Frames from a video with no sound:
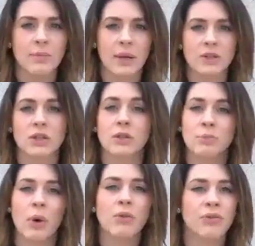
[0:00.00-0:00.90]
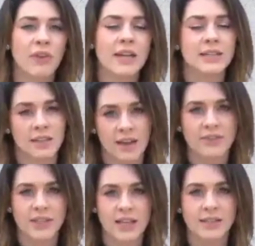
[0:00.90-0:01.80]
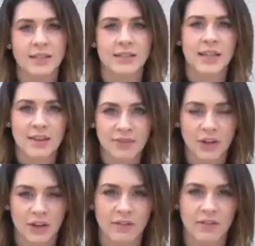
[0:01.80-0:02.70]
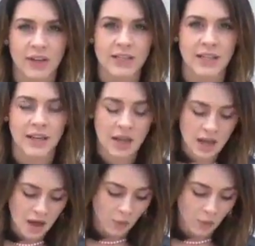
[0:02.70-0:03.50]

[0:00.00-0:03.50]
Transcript: Tiffany Pierce could both face life sentences if they're convicted.